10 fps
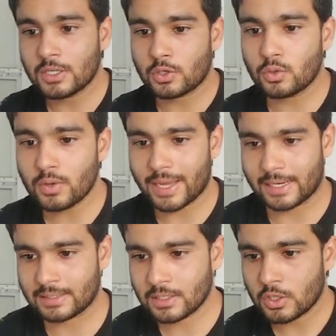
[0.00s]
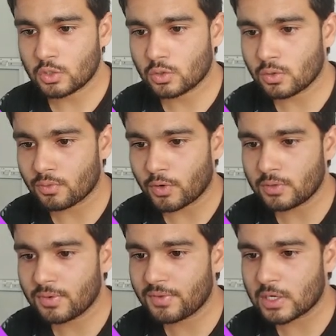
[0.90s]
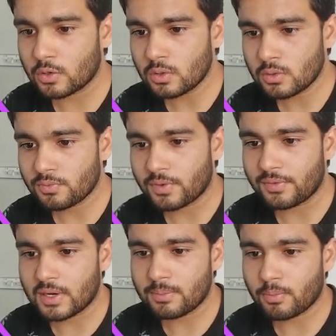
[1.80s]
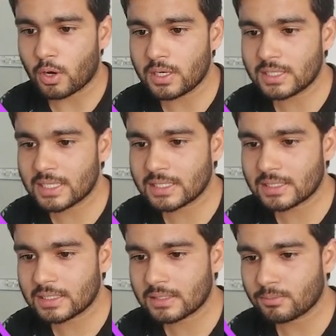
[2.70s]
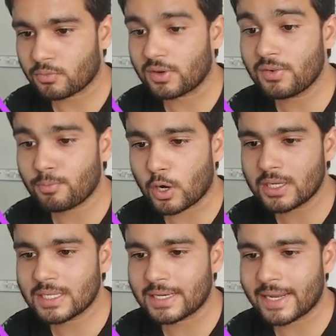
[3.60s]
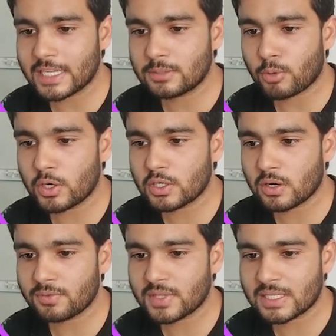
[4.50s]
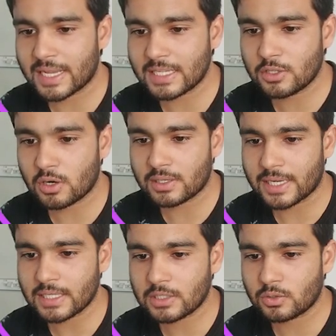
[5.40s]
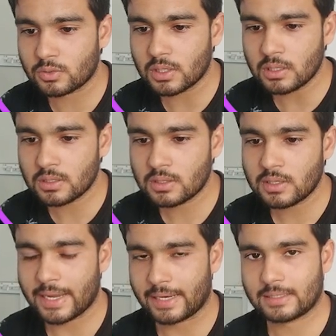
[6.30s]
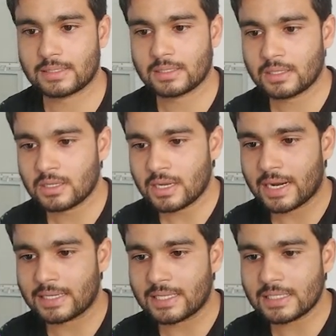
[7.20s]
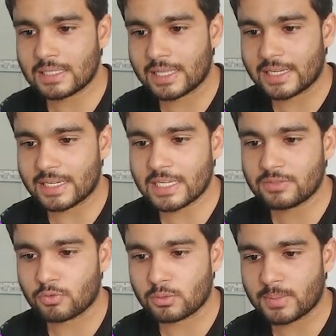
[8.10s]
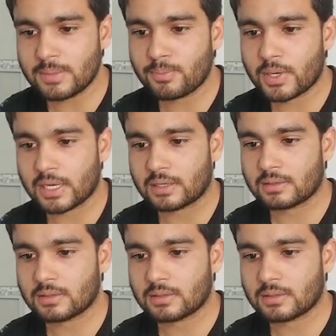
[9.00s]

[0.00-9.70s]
to x. So what we will do, we will point the next pointer of this head dot next to the x, and this linkage would be break.